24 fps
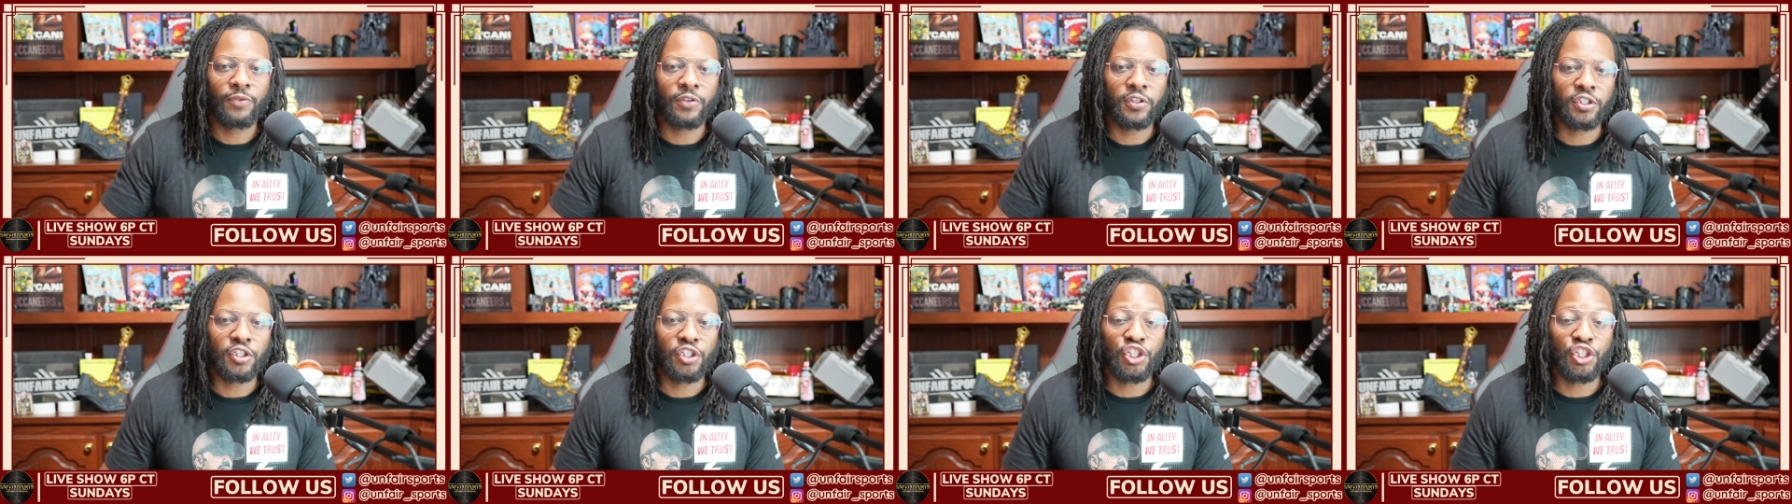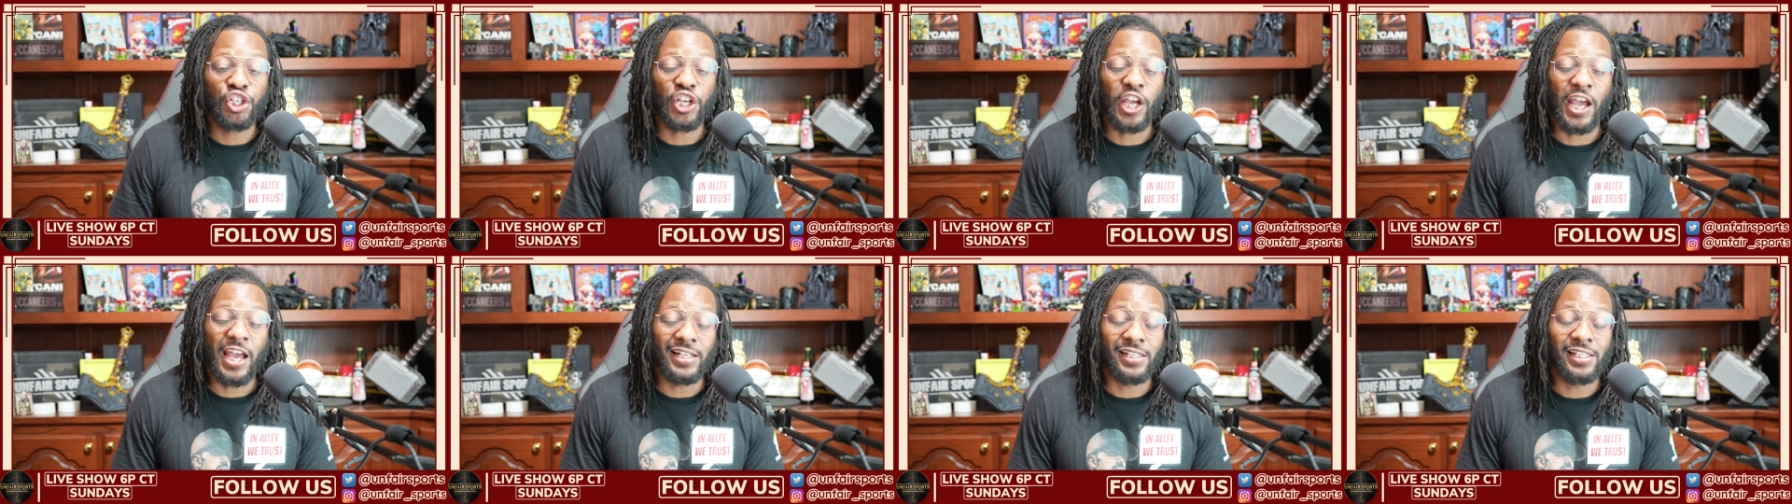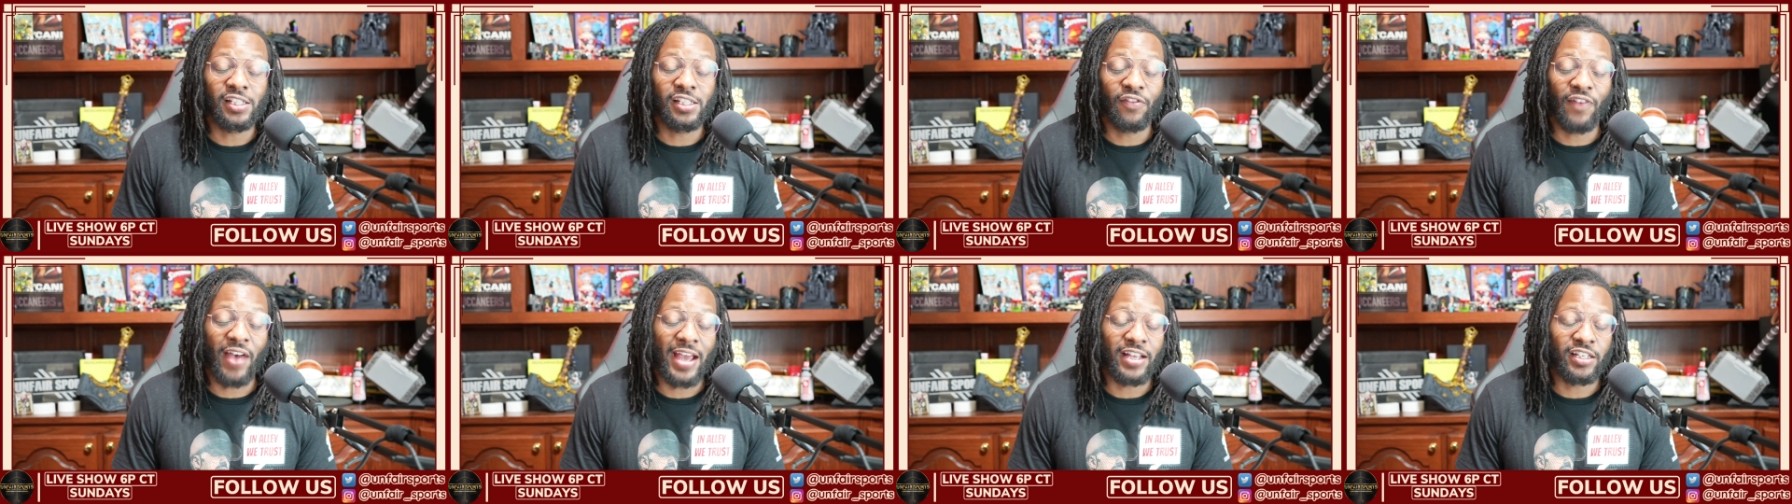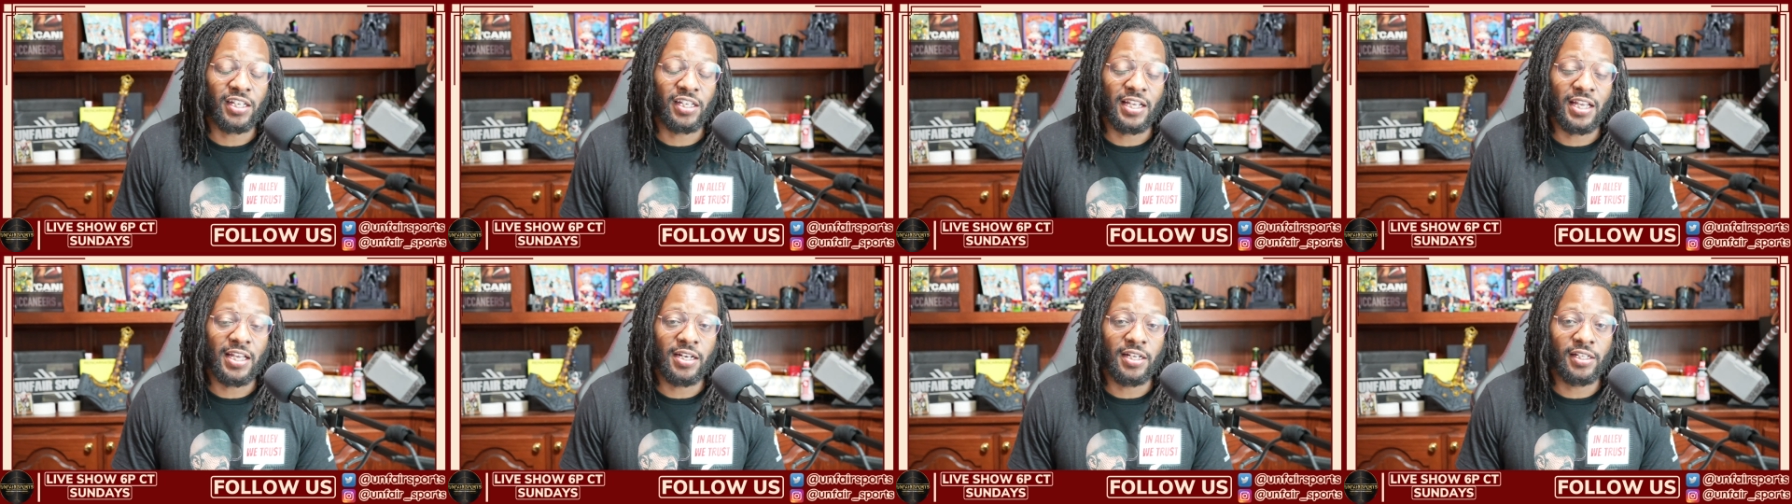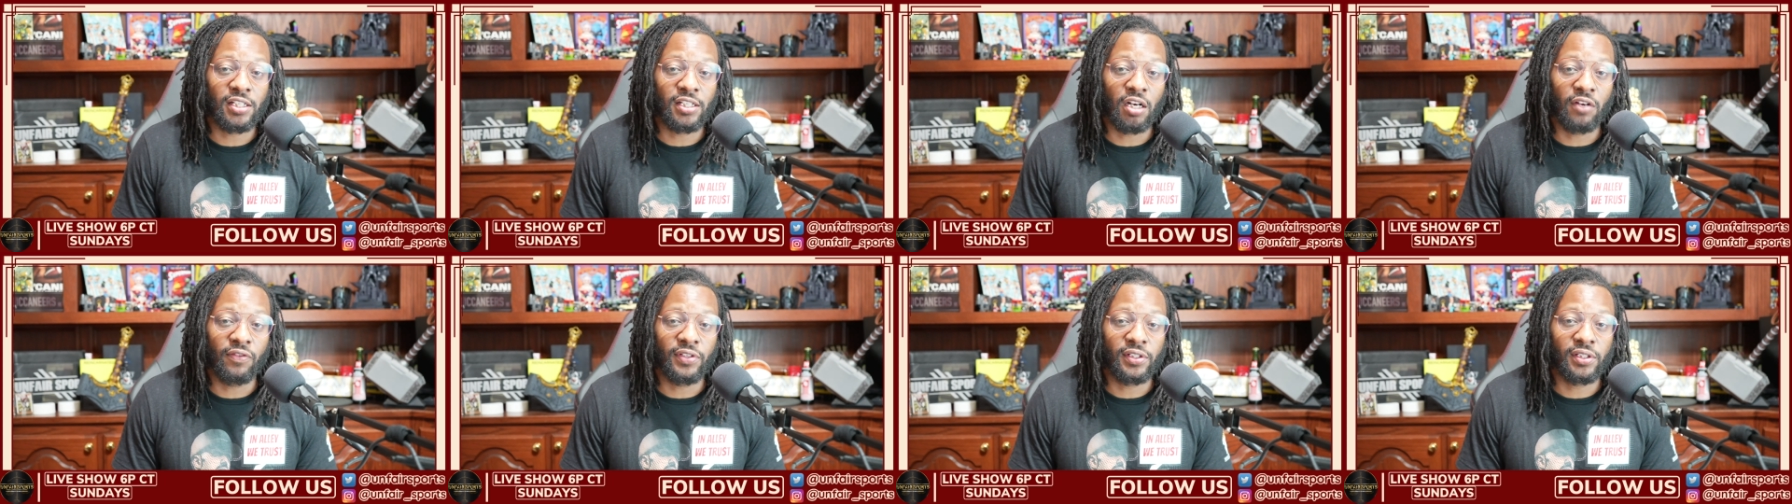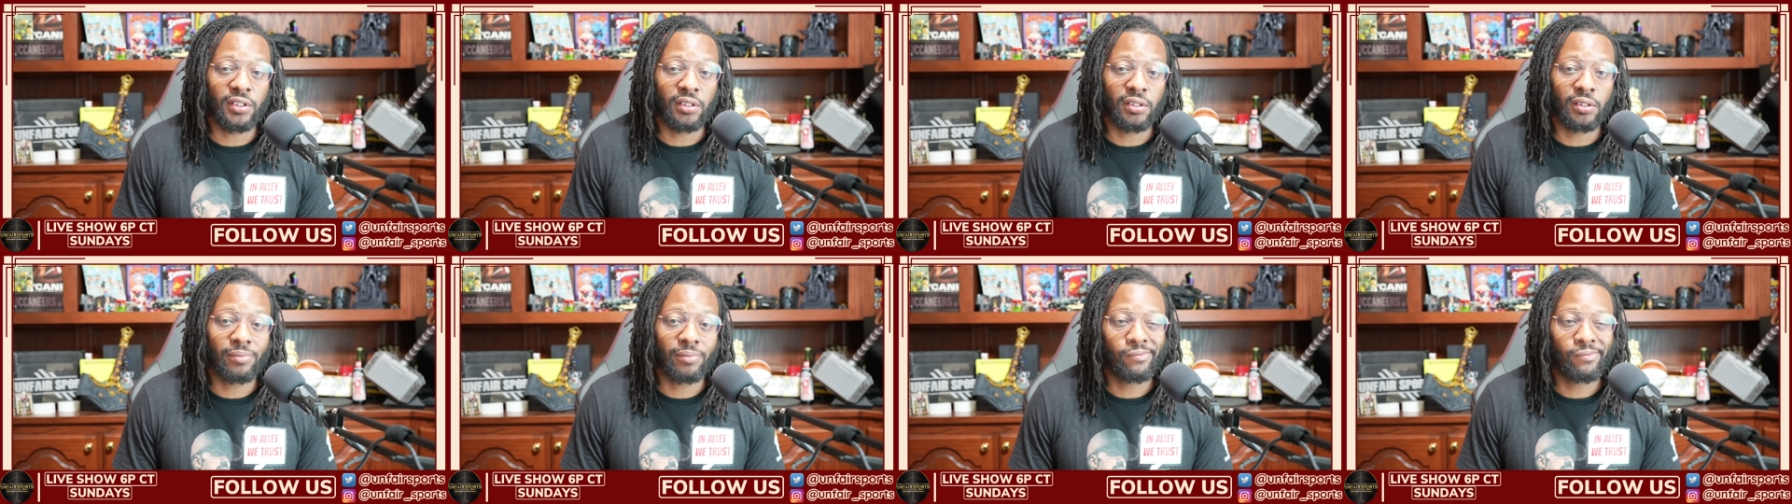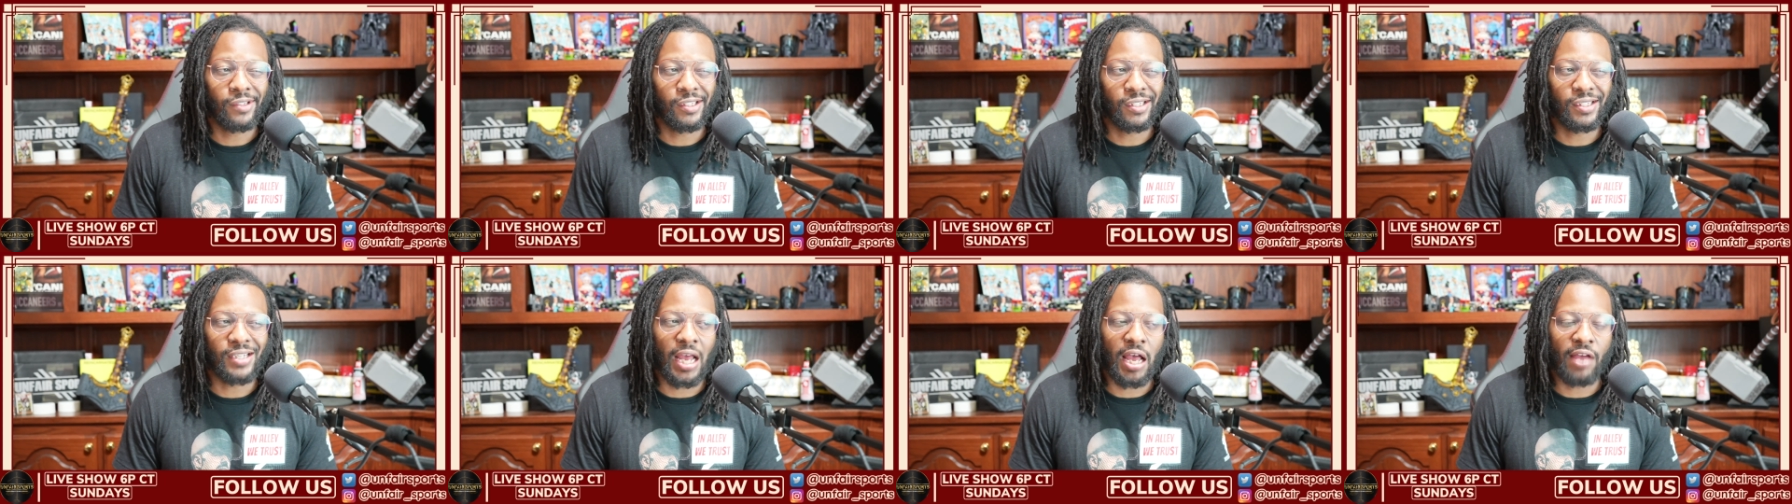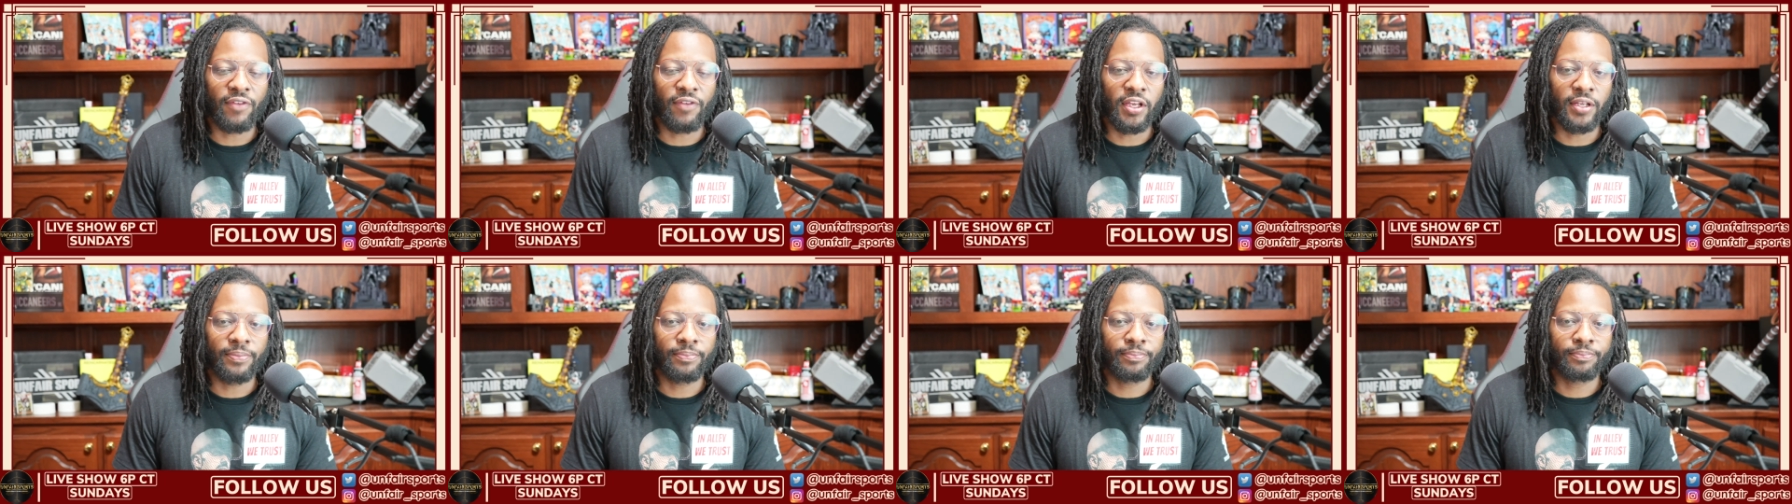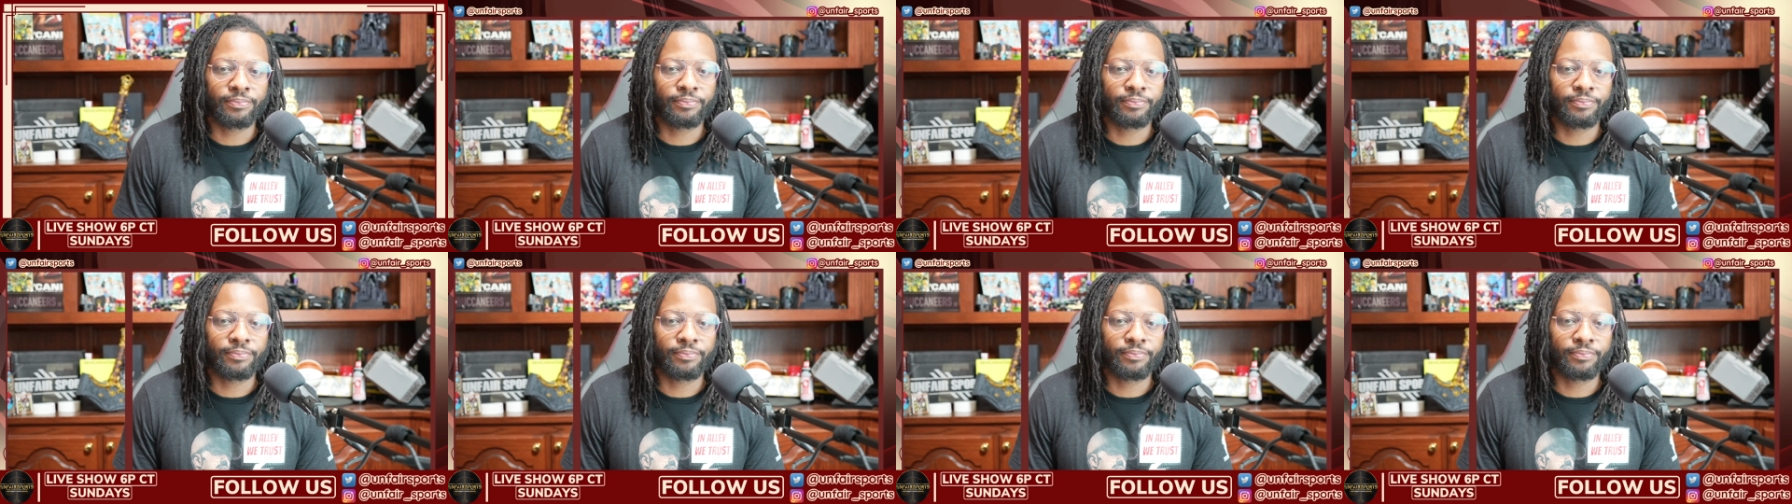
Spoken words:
chances of actually getting the services. Let's dive in.